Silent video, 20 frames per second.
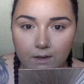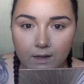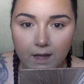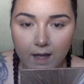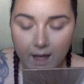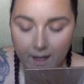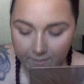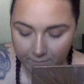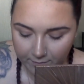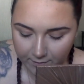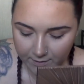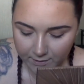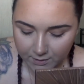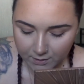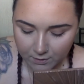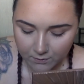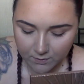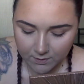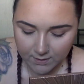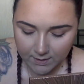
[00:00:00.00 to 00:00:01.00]
ever
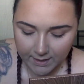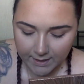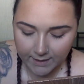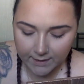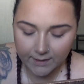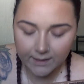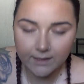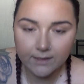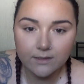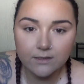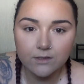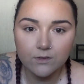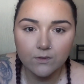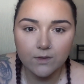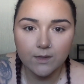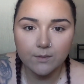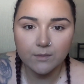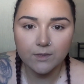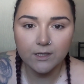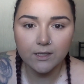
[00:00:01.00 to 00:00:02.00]
so slightly. So when
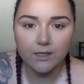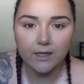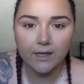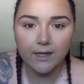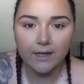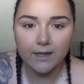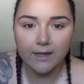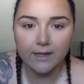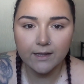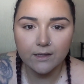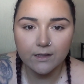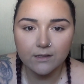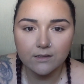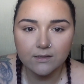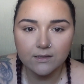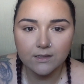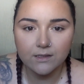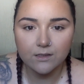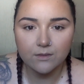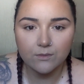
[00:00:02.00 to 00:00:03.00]
I'm looking, it looks a
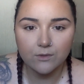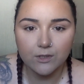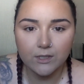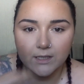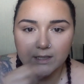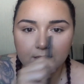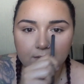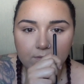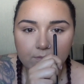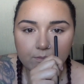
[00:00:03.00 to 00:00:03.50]
little more